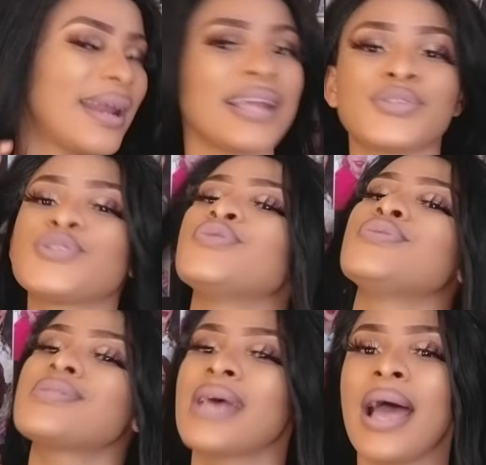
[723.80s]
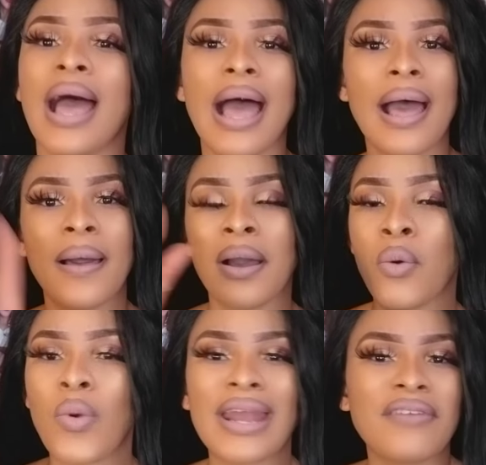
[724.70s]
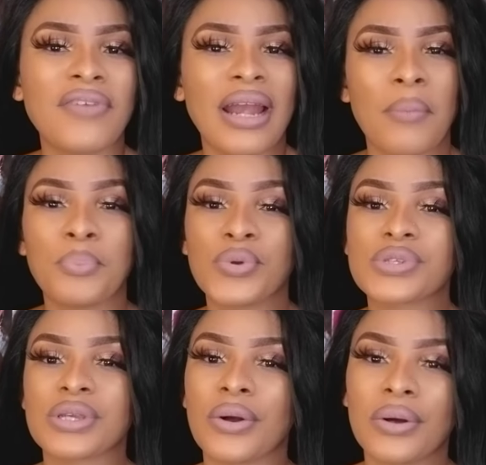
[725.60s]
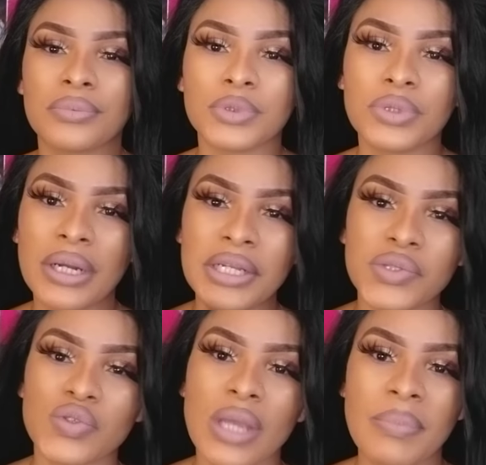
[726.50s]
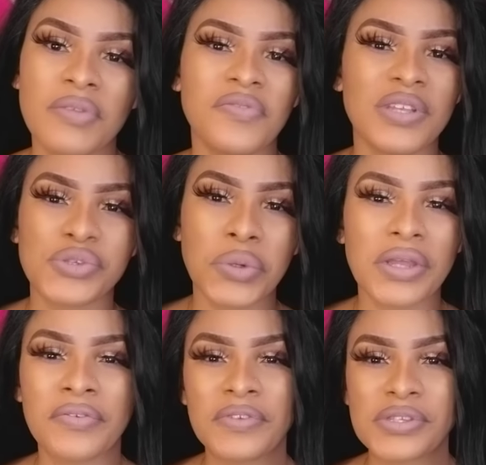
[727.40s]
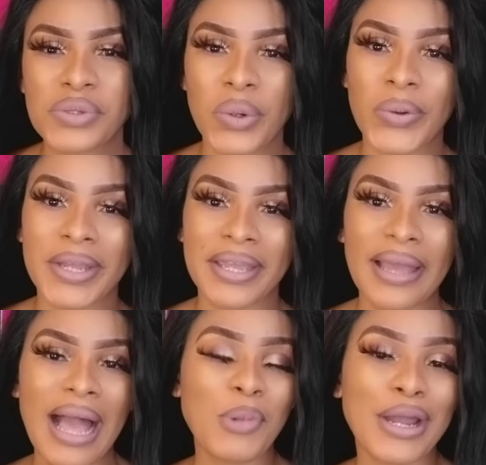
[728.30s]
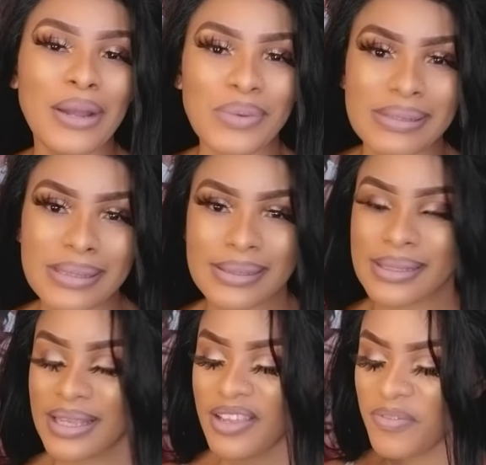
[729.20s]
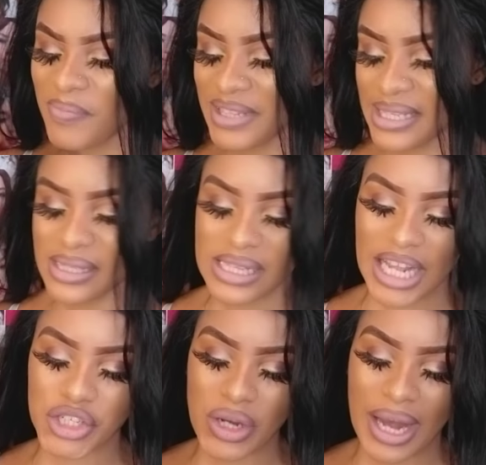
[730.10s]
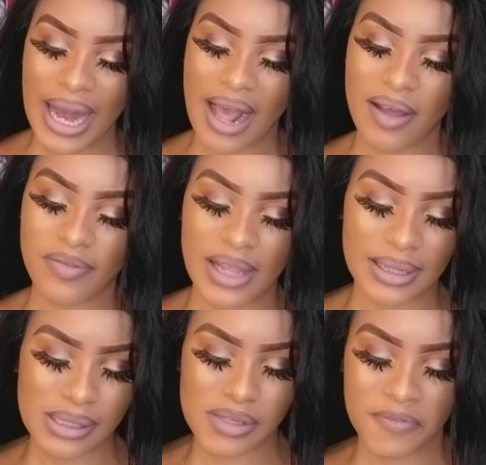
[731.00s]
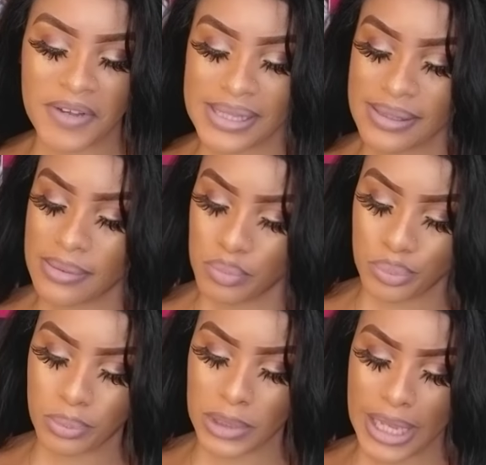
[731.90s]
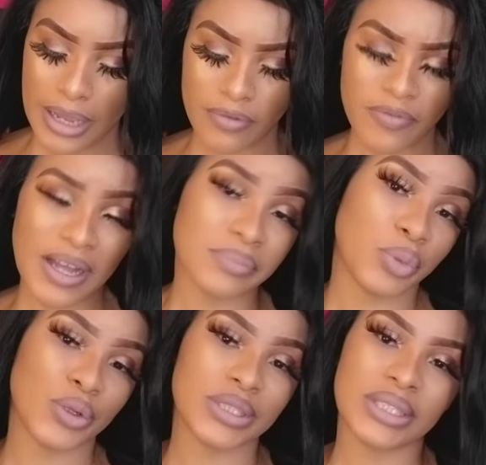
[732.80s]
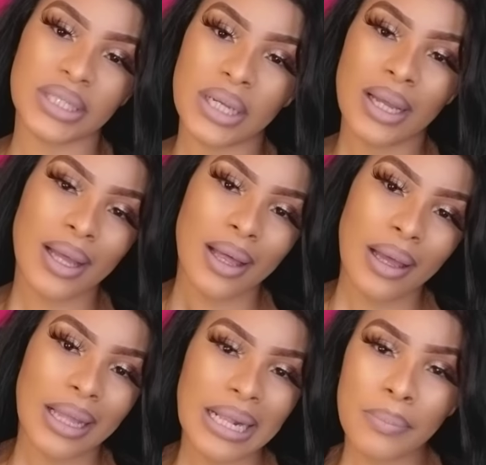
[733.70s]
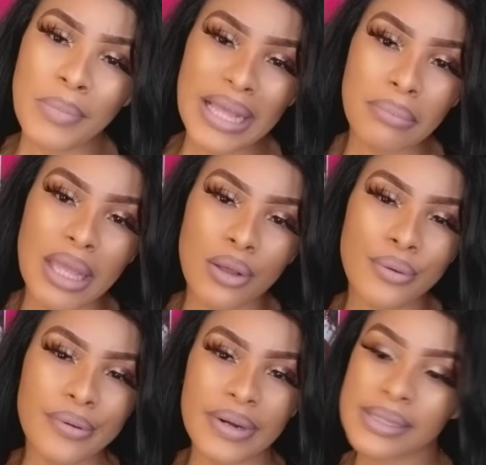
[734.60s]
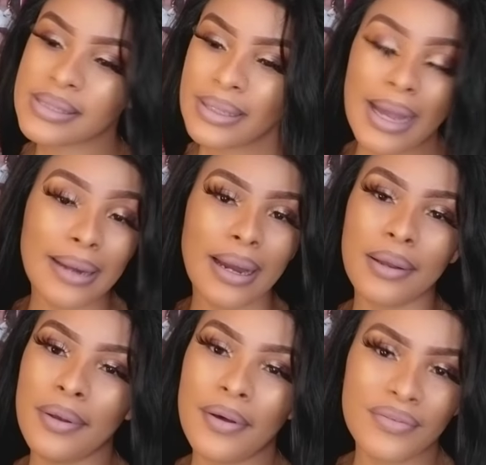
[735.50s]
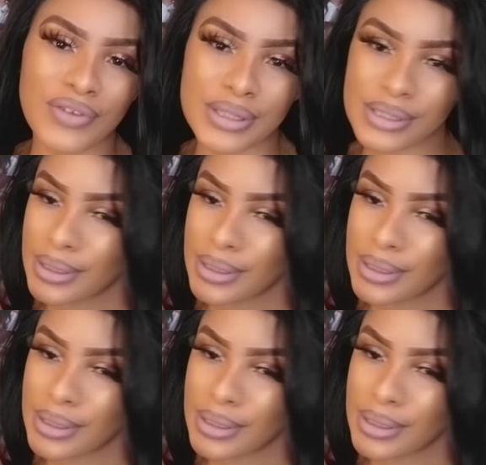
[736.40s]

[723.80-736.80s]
I choose. Whatever I'm putting on, you don't need to tell me if it's okay, if it's not okay. I'm okay with it. If this tasha that I have now, this fat leg, fat body, it make me go crazy and I love it.